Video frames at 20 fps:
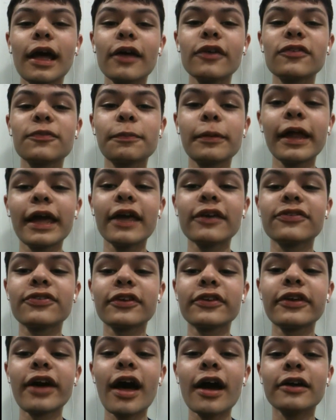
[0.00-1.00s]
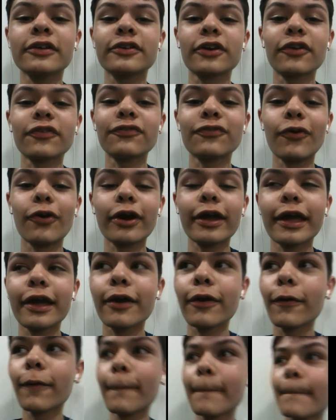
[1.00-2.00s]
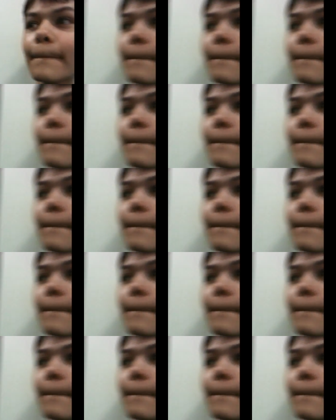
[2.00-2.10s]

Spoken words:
cosplay as the Doctor for you.